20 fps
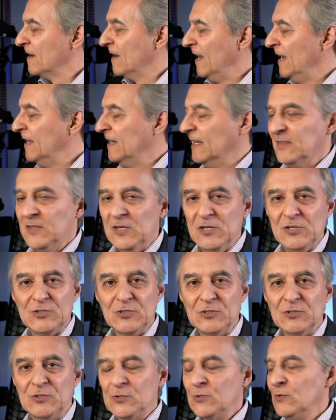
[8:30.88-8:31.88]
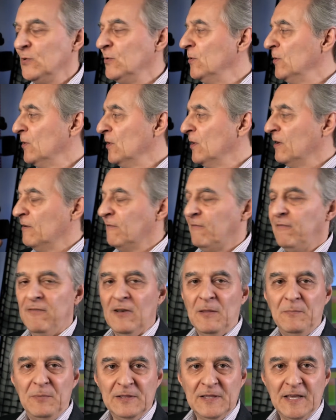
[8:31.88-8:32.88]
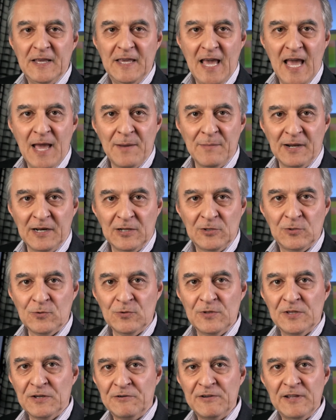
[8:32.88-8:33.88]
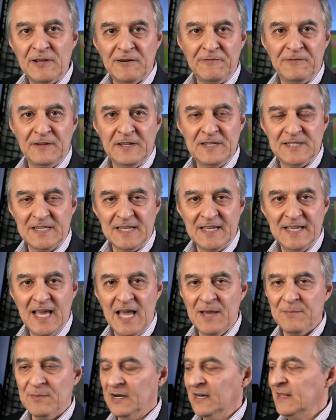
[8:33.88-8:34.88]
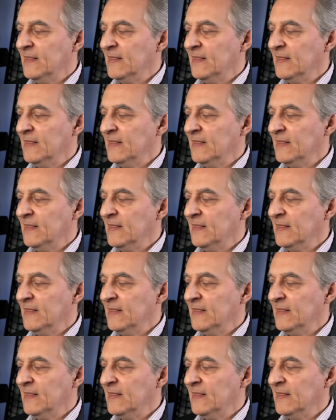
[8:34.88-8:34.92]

in addition to flipping the camera to the rear-facing camera,